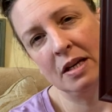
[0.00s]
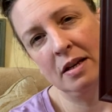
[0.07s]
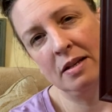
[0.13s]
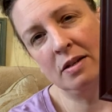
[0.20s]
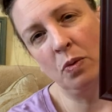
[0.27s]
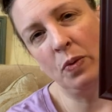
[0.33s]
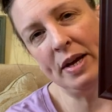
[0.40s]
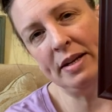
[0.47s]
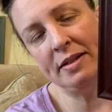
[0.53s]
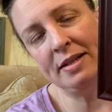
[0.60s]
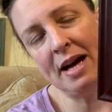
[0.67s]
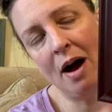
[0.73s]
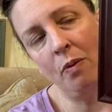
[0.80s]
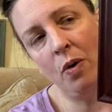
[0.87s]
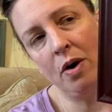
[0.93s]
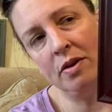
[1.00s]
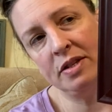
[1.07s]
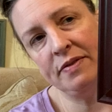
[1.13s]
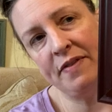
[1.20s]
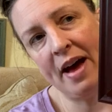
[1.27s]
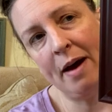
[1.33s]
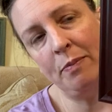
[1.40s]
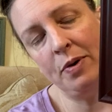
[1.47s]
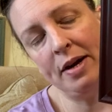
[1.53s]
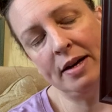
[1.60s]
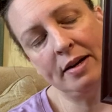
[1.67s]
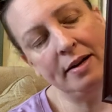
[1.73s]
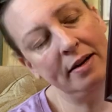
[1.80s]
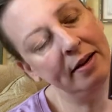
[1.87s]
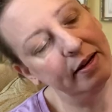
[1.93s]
it's a Weeks Dye Works fabric.